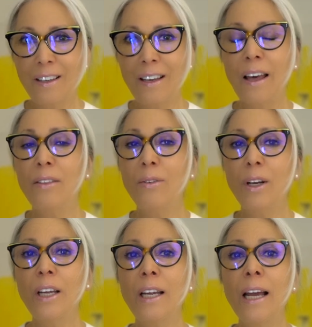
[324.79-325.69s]
And
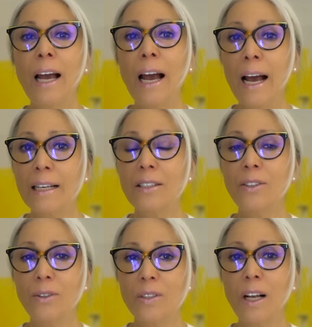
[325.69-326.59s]
3, ask
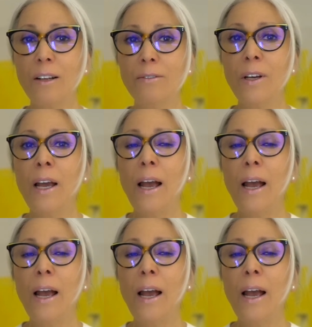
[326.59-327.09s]
yourself,